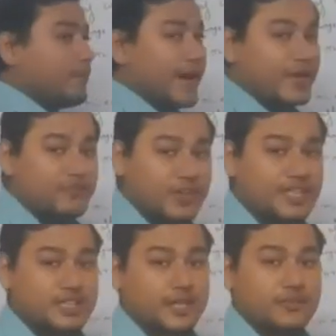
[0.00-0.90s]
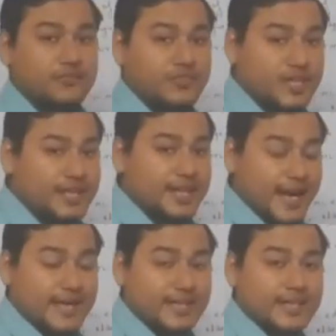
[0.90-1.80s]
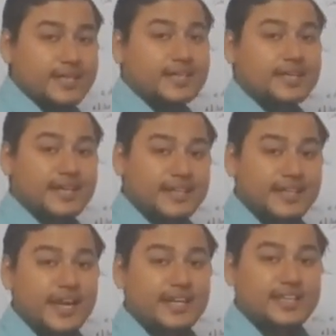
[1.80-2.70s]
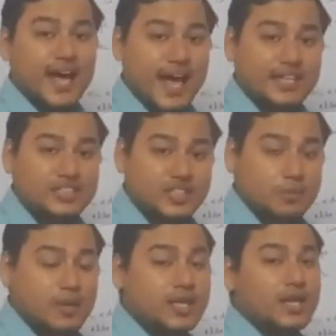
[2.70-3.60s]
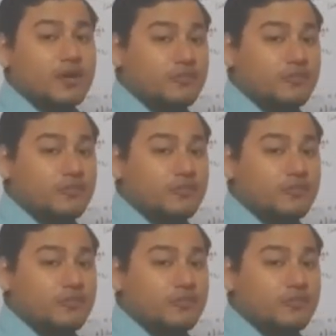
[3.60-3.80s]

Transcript: by which we can create the HTML